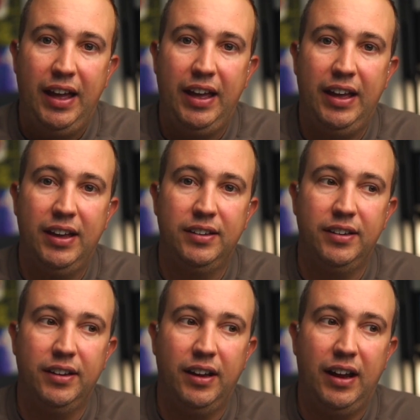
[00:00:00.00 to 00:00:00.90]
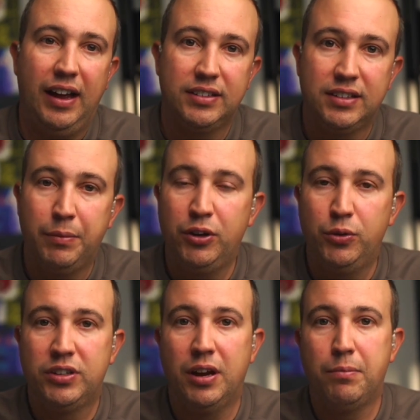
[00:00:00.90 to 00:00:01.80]
And as somebody
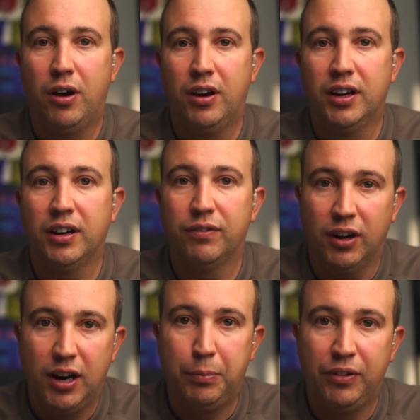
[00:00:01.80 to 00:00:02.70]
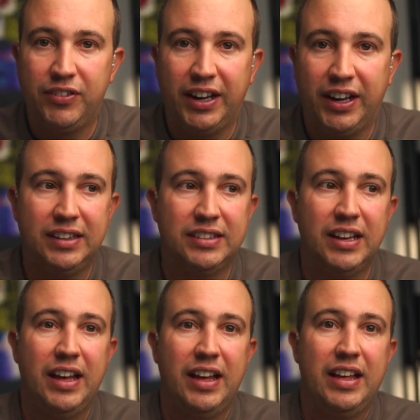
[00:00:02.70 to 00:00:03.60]
who's done marketing for a couple of decades,
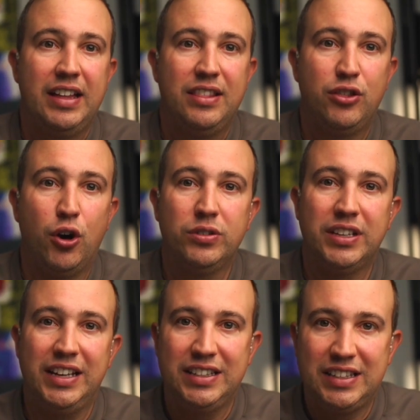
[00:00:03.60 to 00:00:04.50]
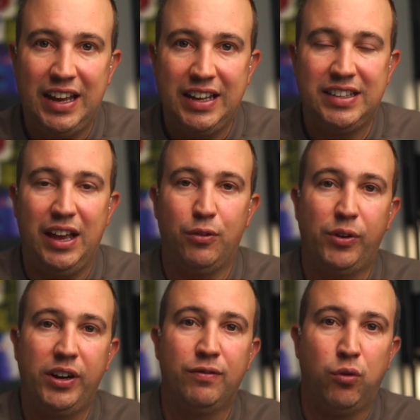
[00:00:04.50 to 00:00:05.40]
those insights and
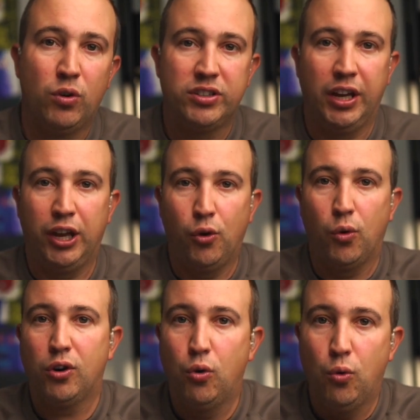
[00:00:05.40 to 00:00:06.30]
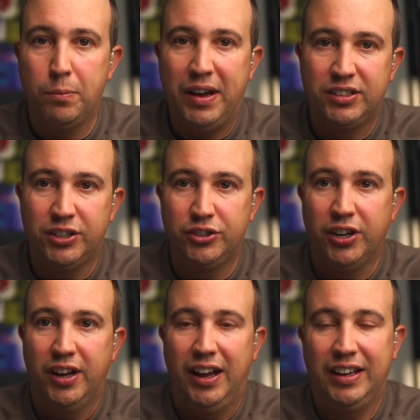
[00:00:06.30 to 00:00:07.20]
reinforcing your core
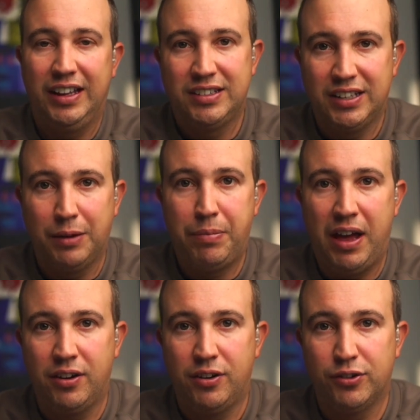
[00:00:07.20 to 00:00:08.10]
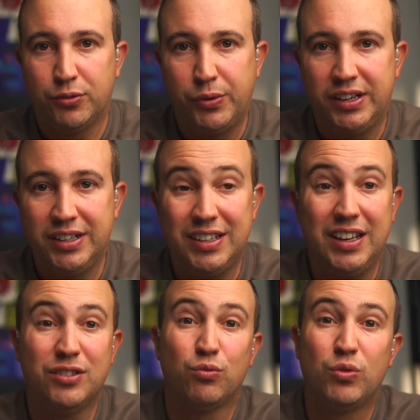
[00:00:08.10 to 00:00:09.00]
message against a competitor's weakness
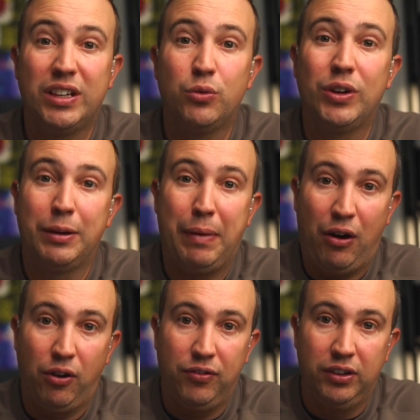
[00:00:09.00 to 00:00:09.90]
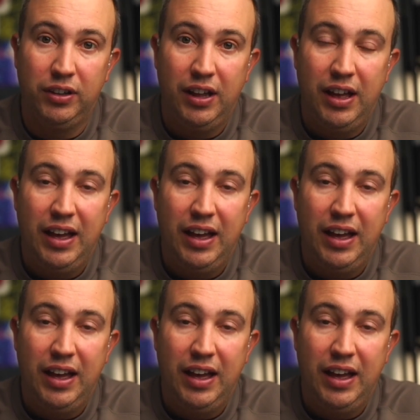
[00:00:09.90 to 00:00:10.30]
is really, really powerful.